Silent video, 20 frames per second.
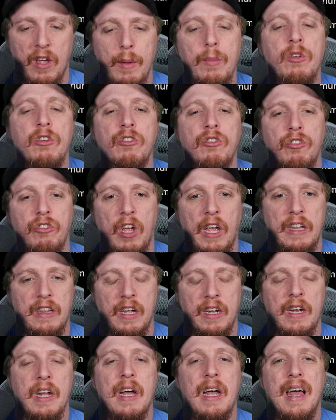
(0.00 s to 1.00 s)
I'm just saying
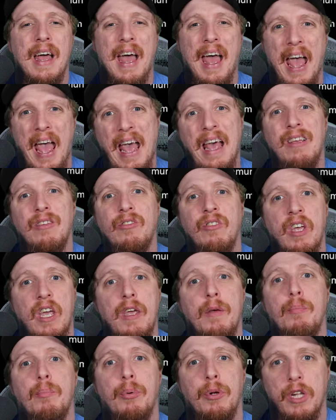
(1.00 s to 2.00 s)
that as
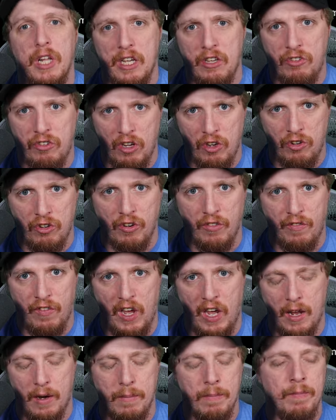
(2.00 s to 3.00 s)
a PlayStation
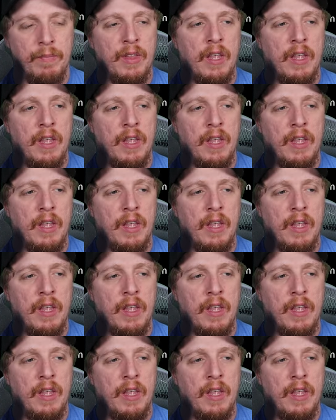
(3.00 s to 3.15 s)
fan,